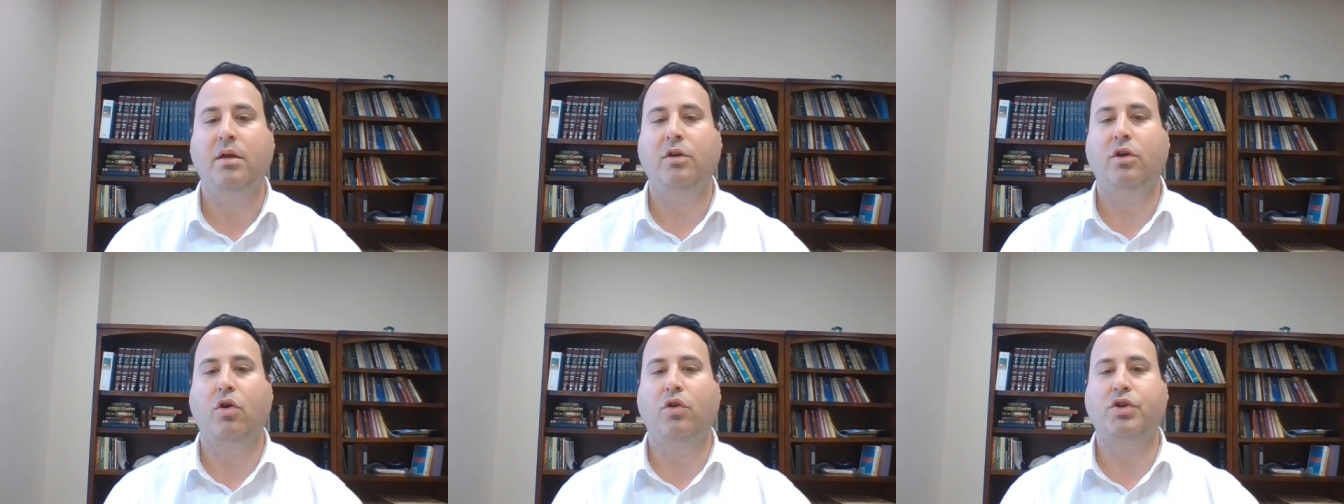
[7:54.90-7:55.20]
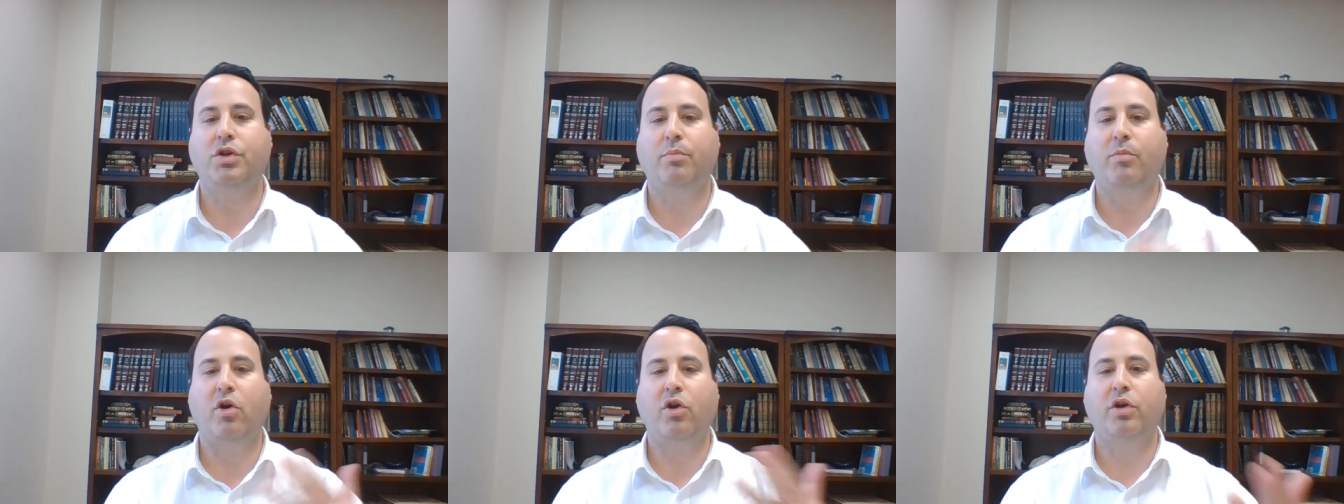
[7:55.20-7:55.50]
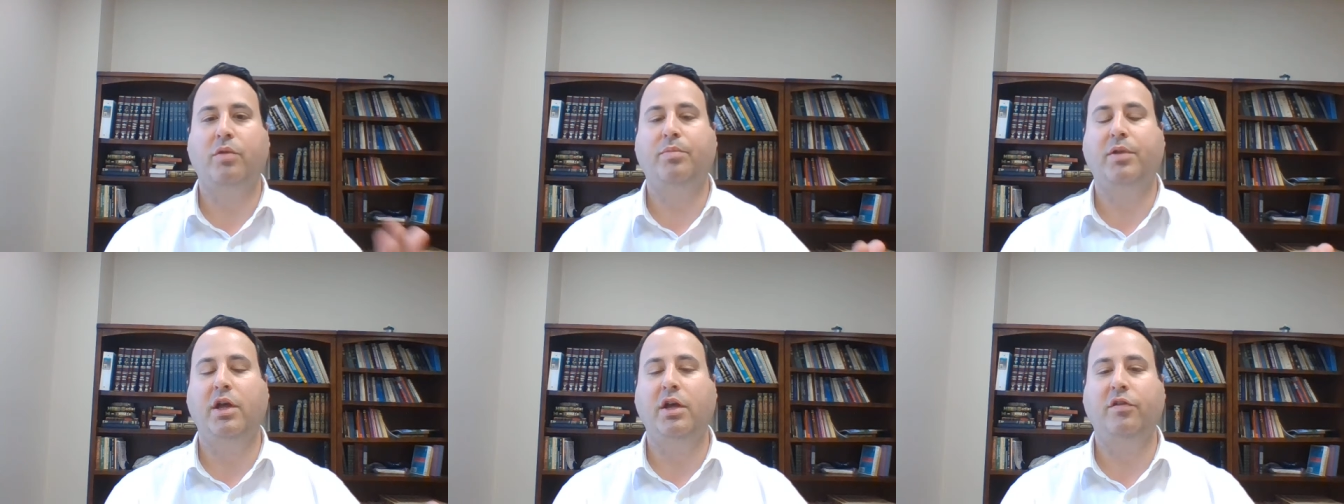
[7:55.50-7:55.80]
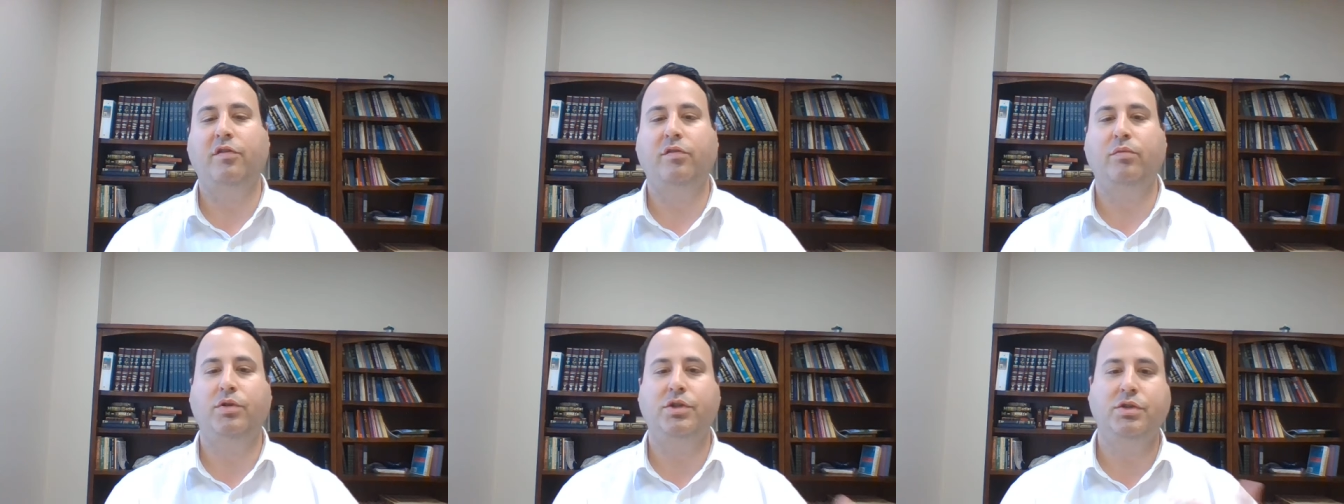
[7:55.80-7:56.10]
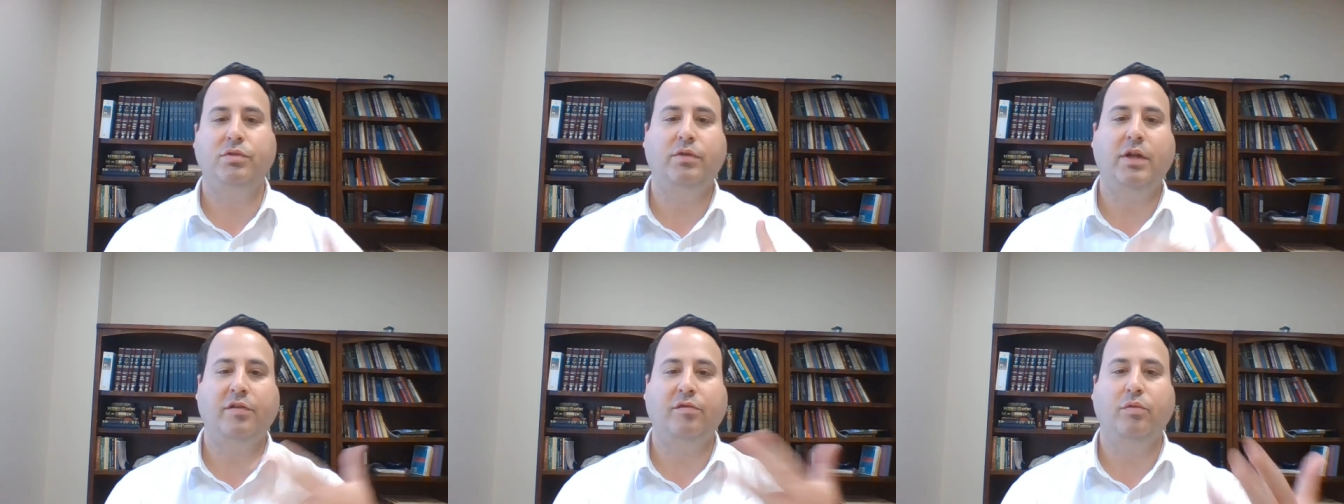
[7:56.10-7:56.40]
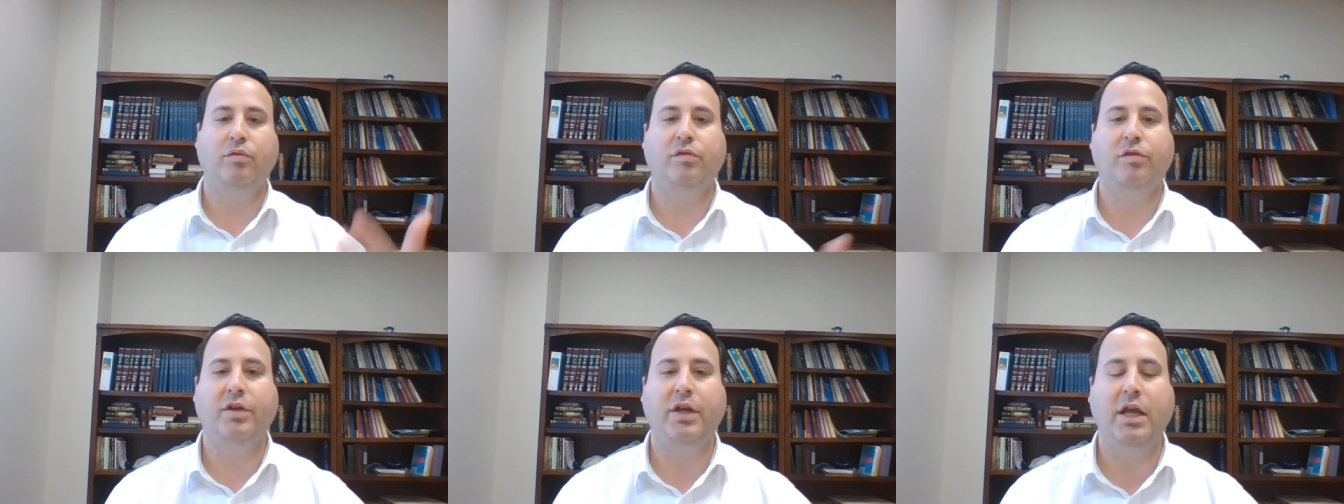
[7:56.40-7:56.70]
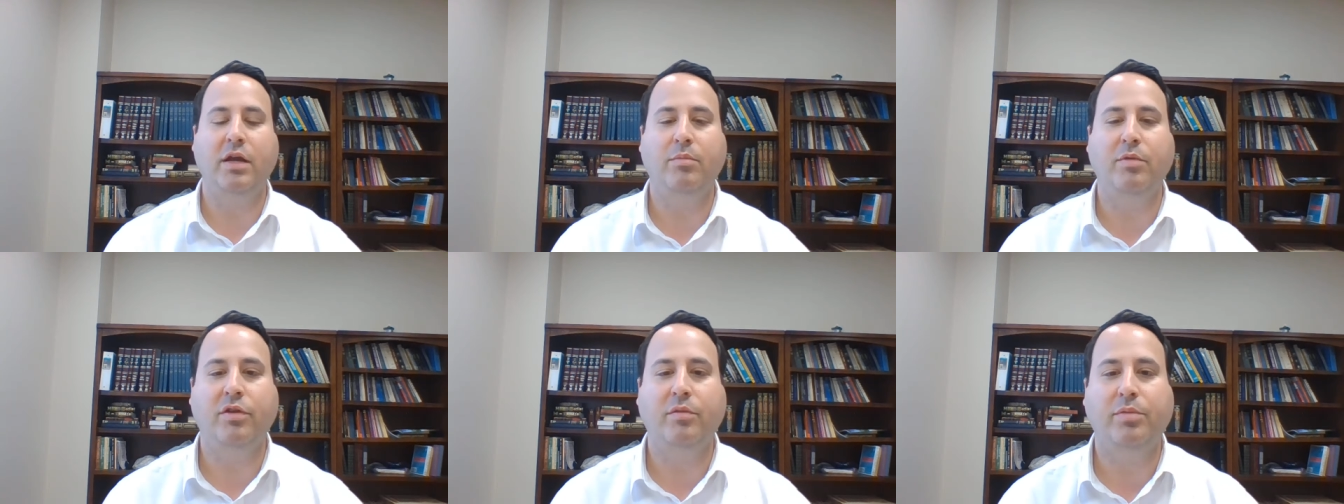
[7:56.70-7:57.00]
kosher marketplace, which that was the
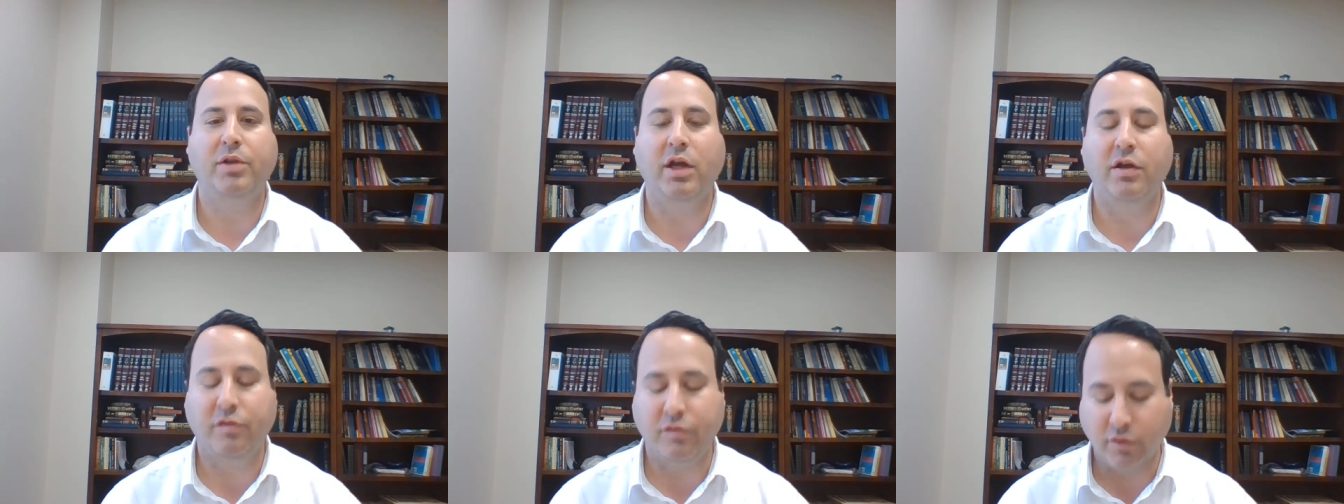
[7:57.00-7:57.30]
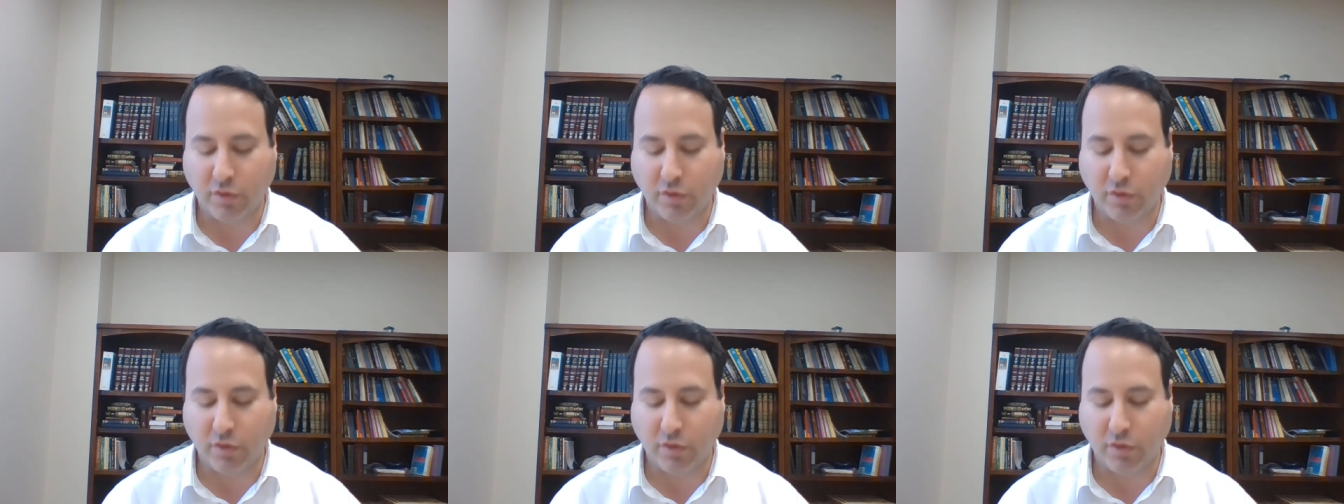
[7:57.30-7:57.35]
name of the place,